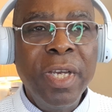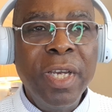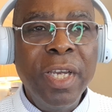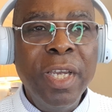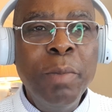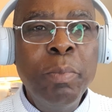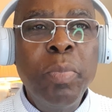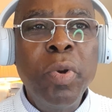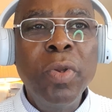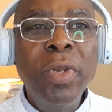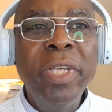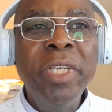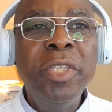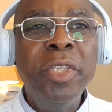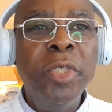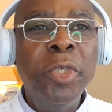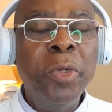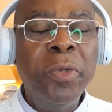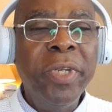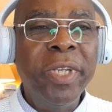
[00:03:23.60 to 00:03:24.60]
in polling
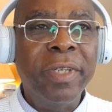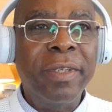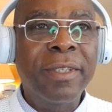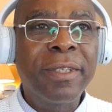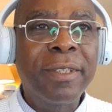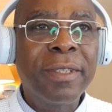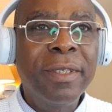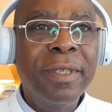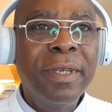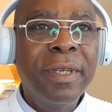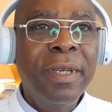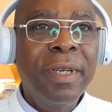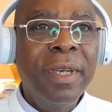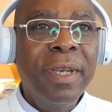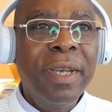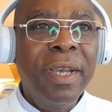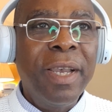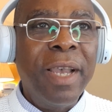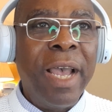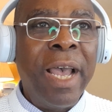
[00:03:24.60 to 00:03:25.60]
units
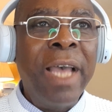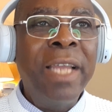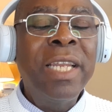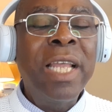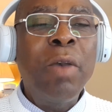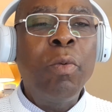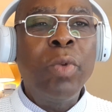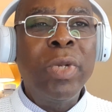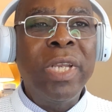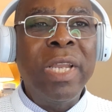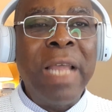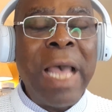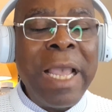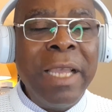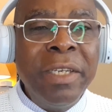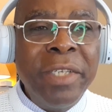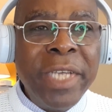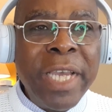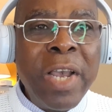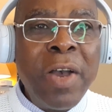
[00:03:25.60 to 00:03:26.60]
and with the
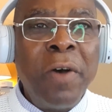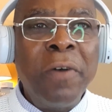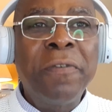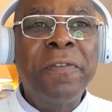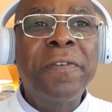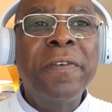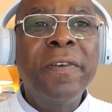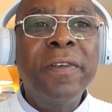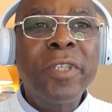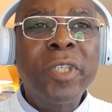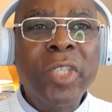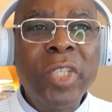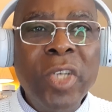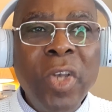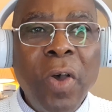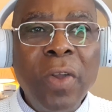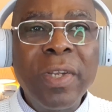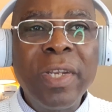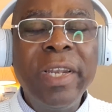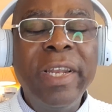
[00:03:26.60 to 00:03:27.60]
idea of
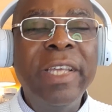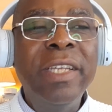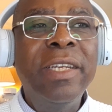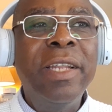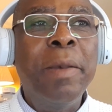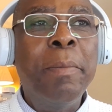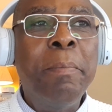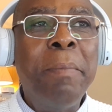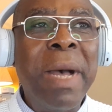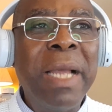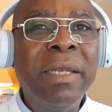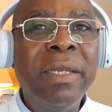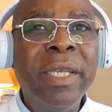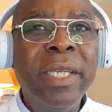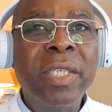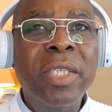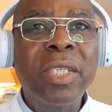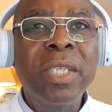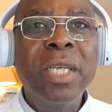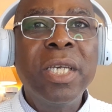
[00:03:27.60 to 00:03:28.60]
scuttling the
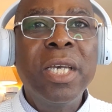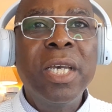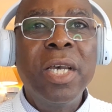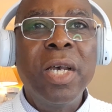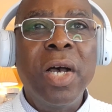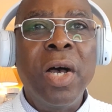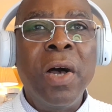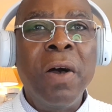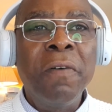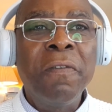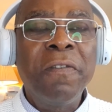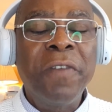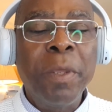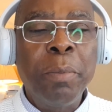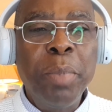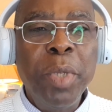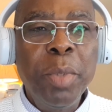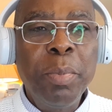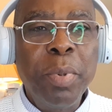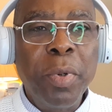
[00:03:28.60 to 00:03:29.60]
mandate of the
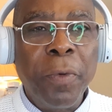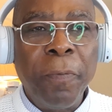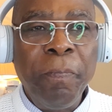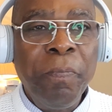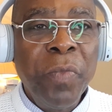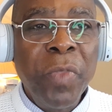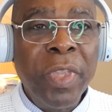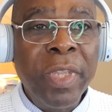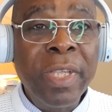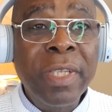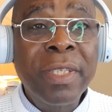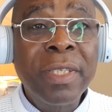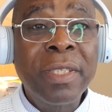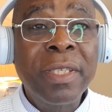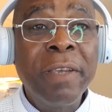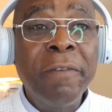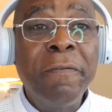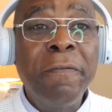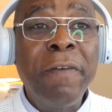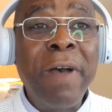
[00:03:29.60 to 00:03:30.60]
people. This is
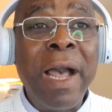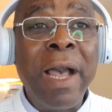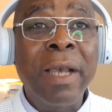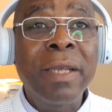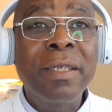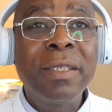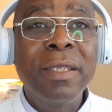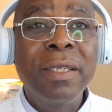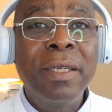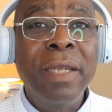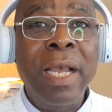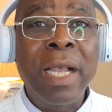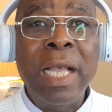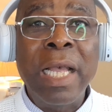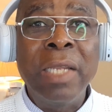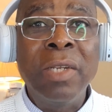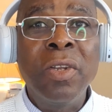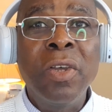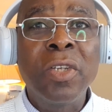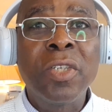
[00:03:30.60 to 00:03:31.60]
a fact that
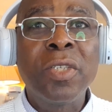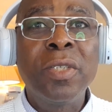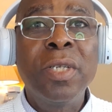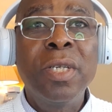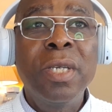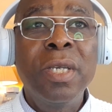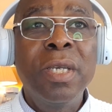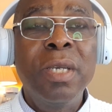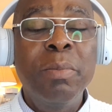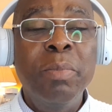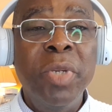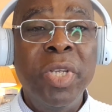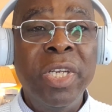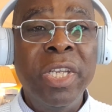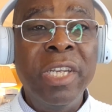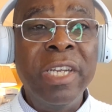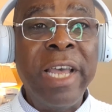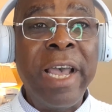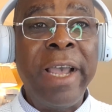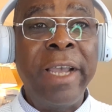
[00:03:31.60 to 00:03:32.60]
cannot be
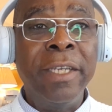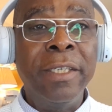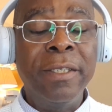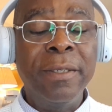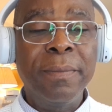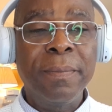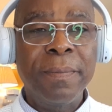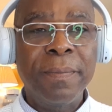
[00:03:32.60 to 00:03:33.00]
denied.